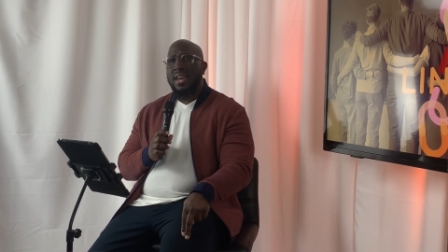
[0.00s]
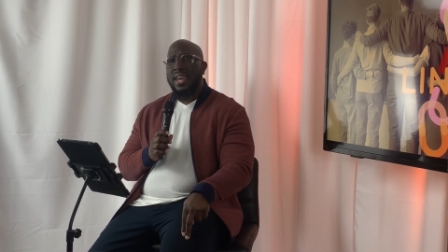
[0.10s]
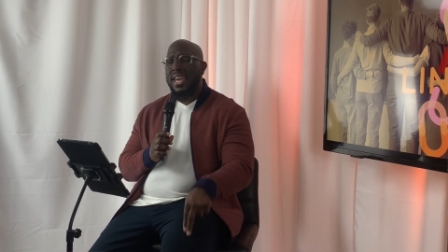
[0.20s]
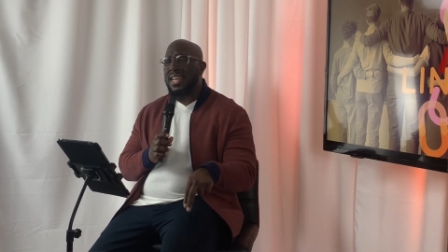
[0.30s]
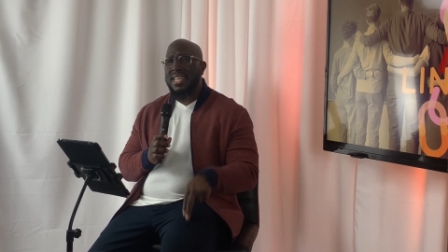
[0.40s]

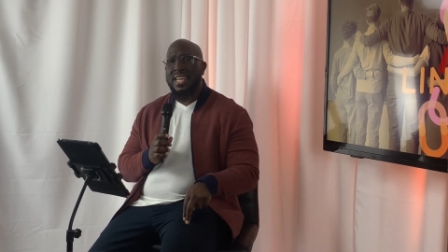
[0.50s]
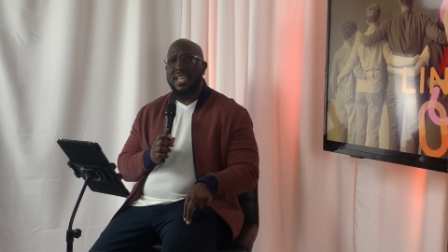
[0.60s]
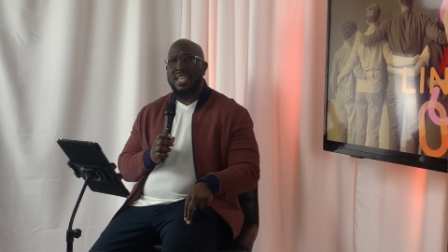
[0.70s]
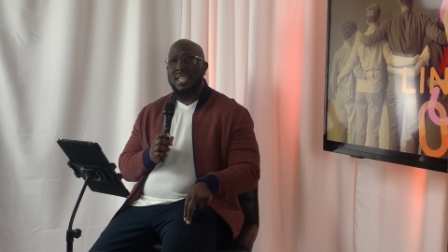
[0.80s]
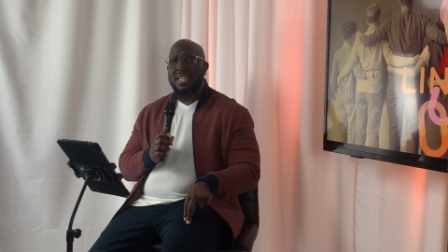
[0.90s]
he
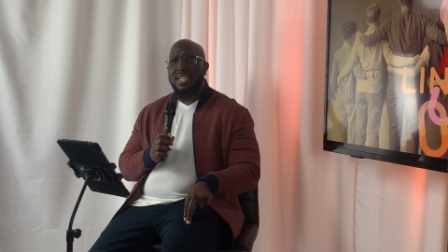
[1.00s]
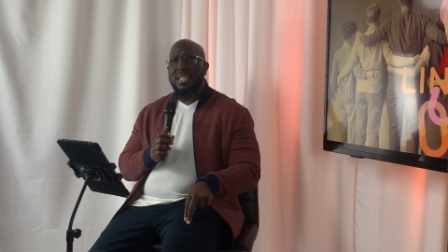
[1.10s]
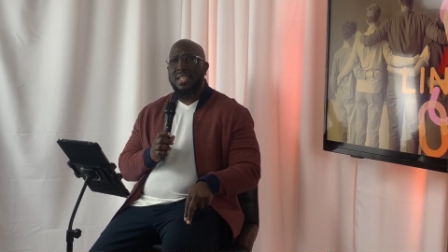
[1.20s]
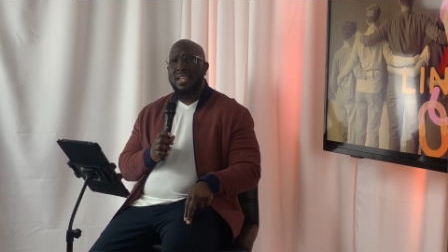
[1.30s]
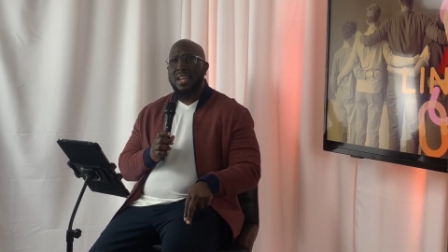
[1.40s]
didn't
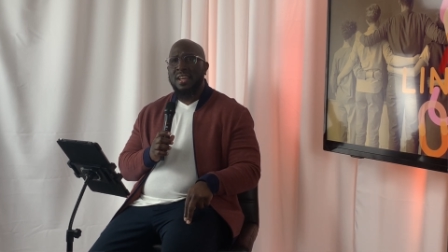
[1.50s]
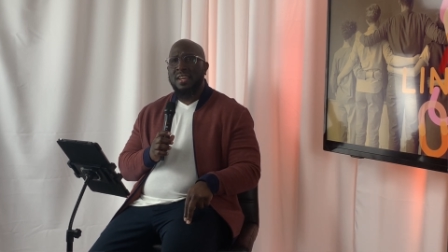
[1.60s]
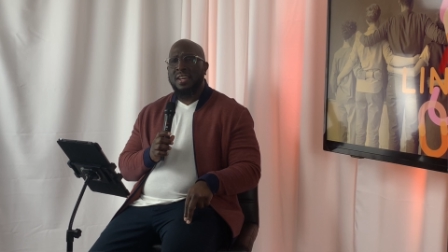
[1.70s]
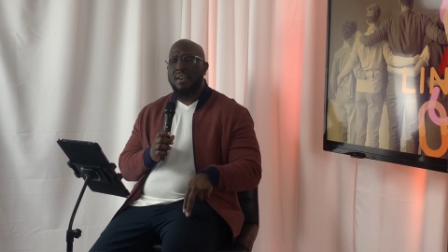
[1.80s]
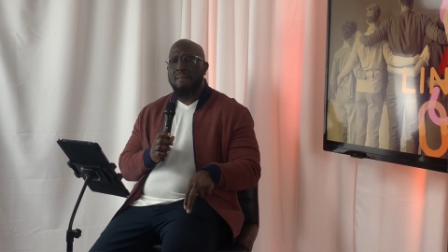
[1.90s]

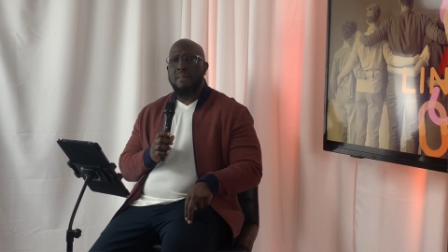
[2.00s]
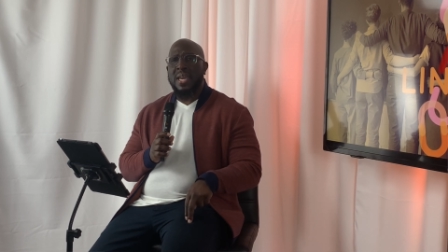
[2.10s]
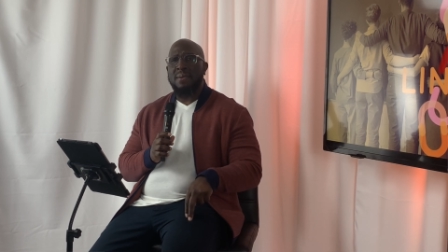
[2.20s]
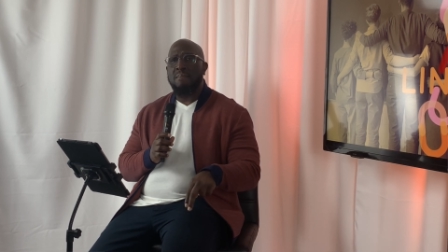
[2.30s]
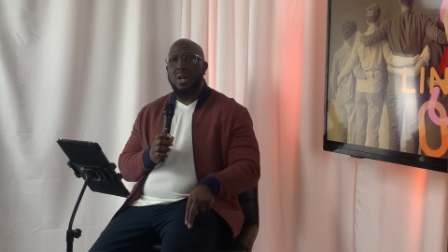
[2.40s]

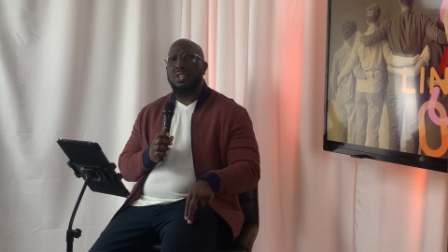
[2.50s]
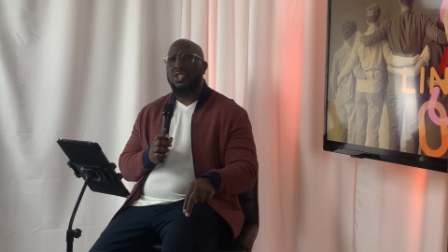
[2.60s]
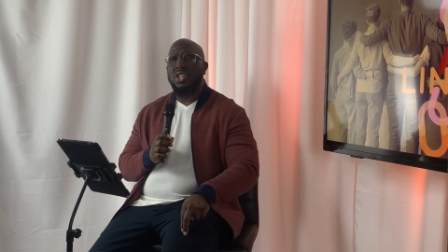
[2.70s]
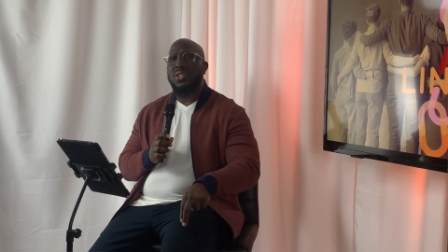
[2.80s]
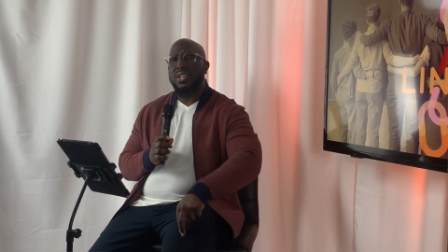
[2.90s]
commit
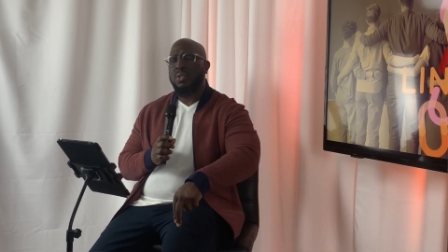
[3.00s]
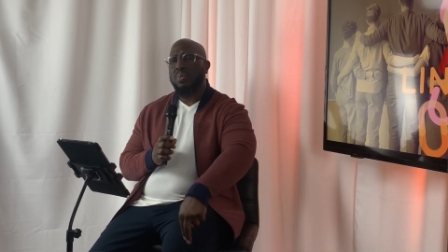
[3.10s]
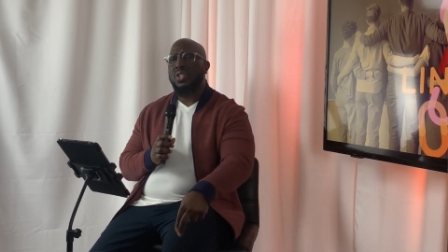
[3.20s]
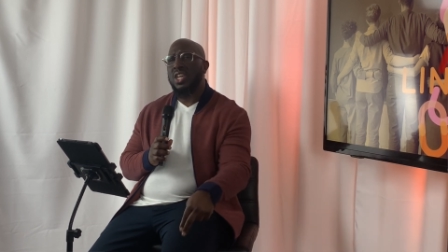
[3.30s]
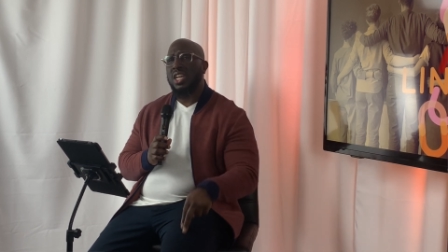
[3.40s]
much to this
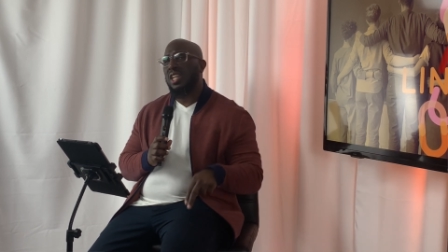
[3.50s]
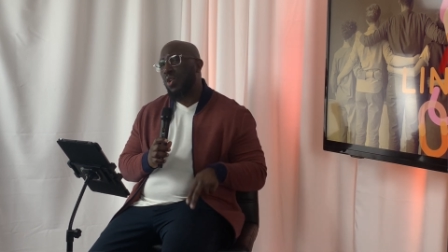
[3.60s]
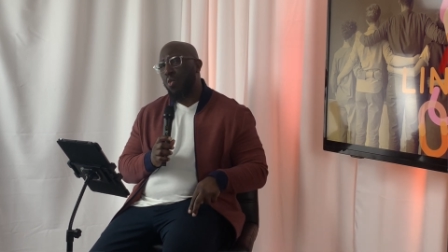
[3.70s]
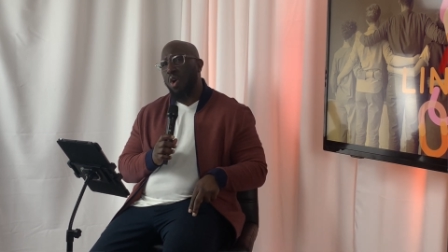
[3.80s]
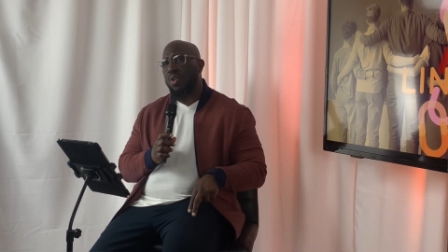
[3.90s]

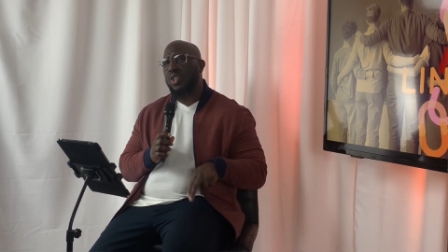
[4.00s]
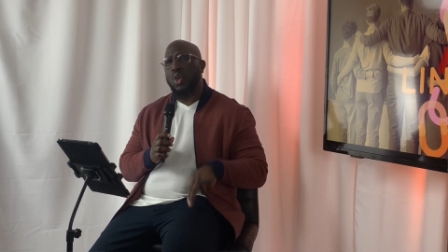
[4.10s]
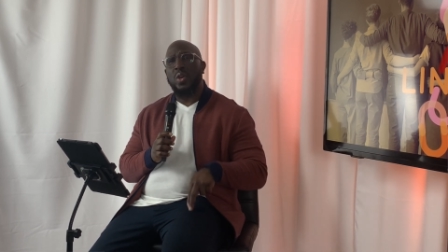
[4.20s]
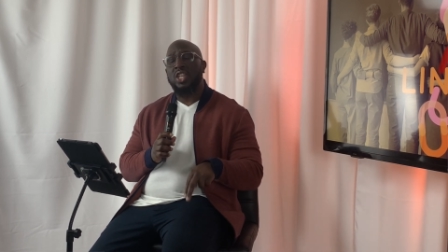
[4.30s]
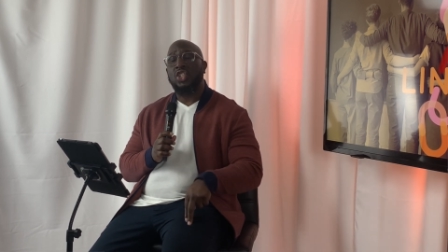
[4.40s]
particular work,
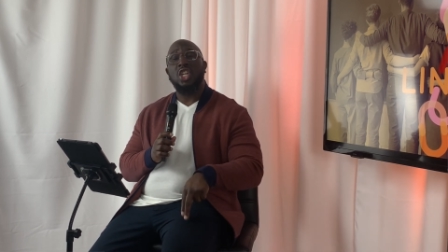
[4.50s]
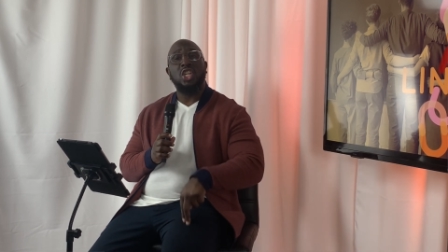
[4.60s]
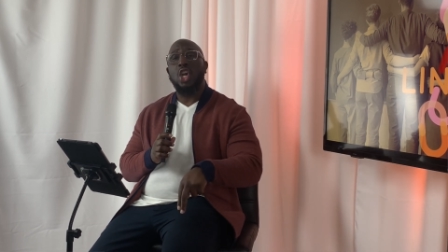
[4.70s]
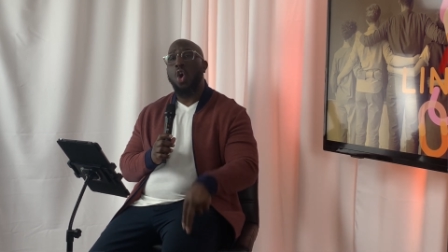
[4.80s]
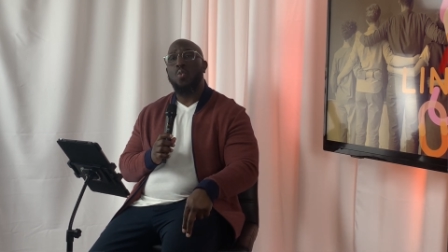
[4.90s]
so he
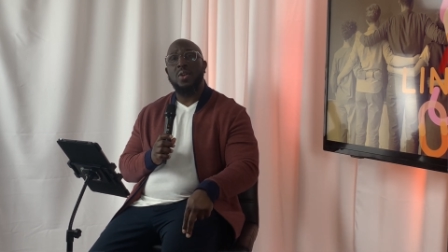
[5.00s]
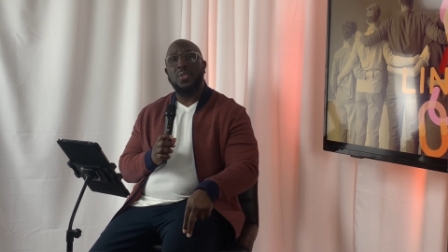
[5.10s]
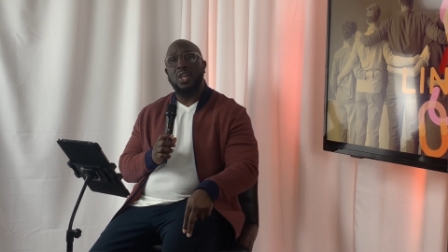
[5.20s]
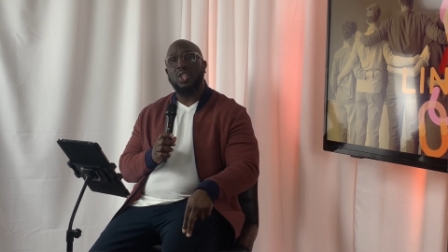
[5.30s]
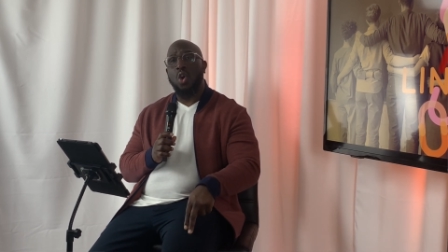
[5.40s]
shouldn't go
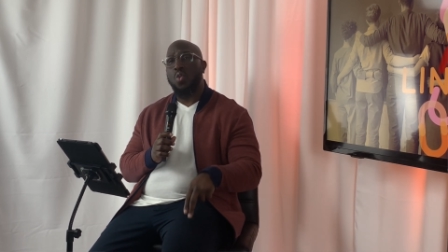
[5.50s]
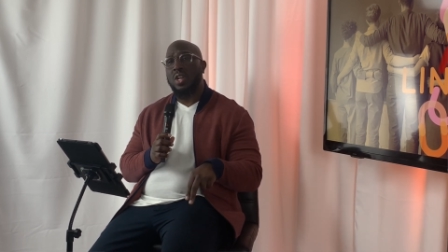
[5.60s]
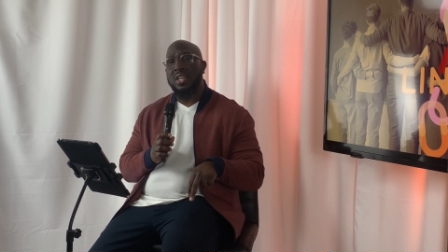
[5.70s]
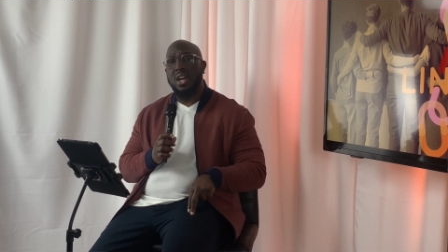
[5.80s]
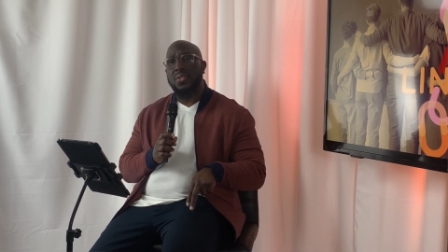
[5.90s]
with us
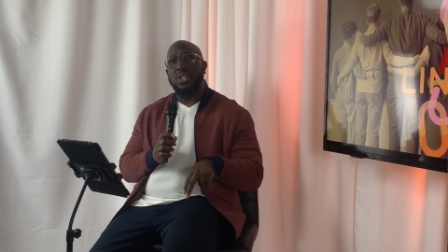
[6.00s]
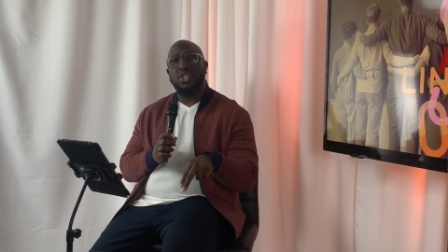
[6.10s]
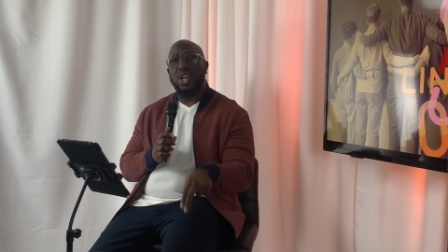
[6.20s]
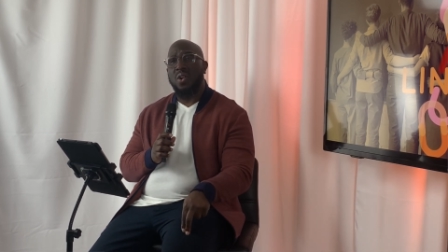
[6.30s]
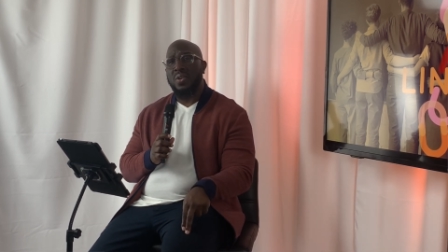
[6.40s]
on another
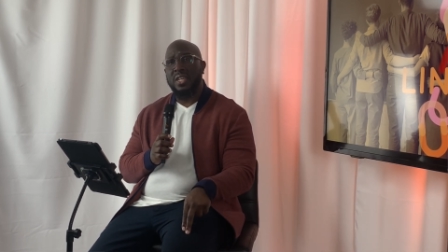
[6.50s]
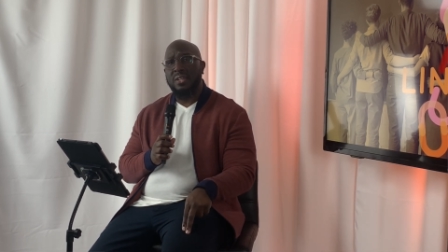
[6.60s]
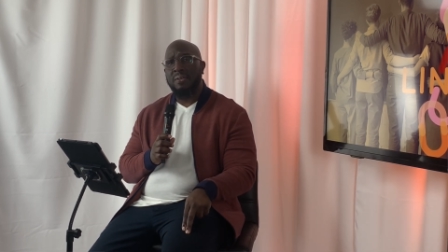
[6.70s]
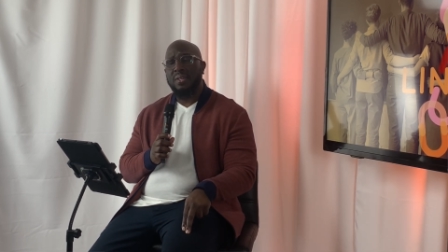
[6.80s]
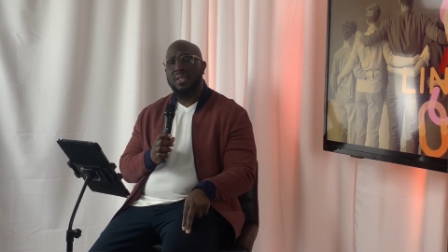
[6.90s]
journey.